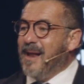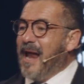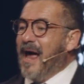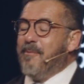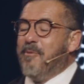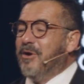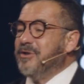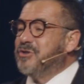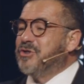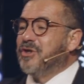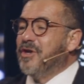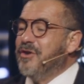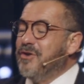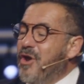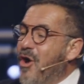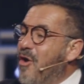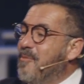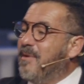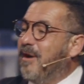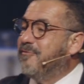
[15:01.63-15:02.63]
I want you to
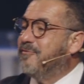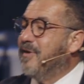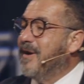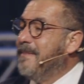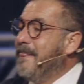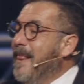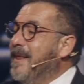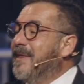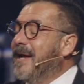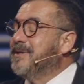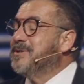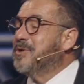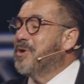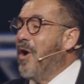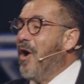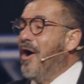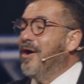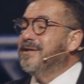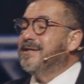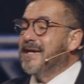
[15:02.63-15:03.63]
know, my friend, that
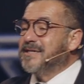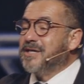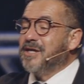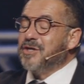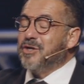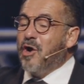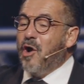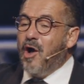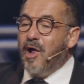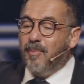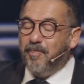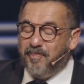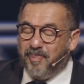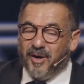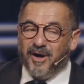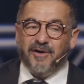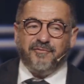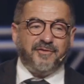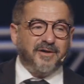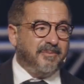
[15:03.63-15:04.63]
God doesn't call
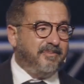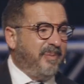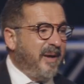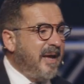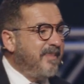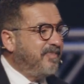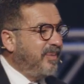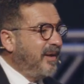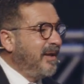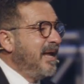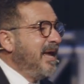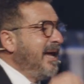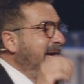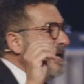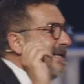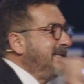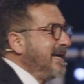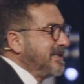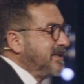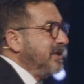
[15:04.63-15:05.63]
perfect people.
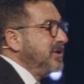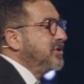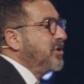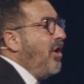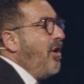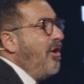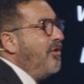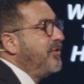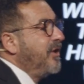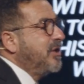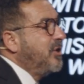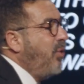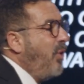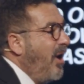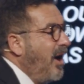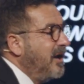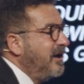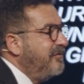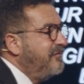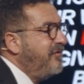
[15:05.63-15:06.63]
He doesn't call the
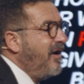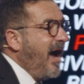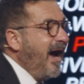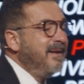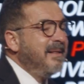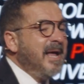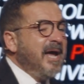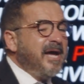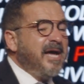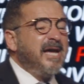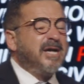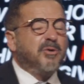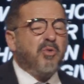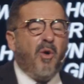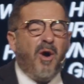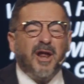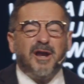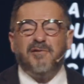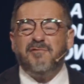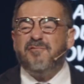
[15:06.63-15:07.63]
qualified. He
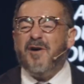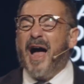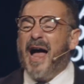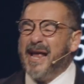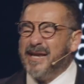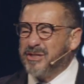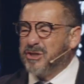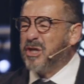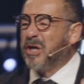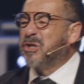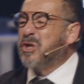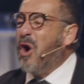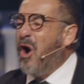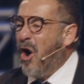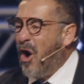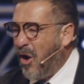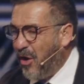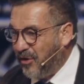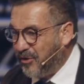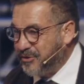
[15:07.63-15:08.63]
qualifies the
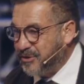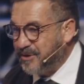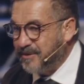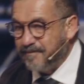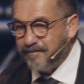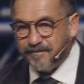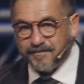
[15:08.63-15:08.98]
called,